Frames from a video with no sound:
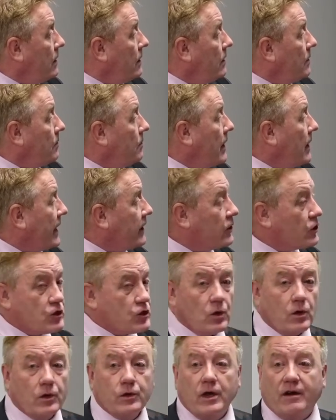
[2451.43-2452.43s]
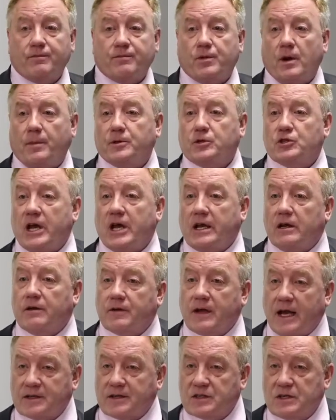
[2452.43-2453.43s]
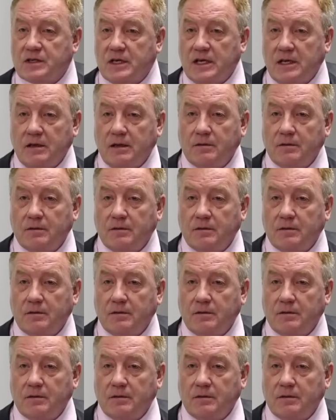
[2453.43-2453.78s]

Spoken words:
Making sure you have proper chain of custody.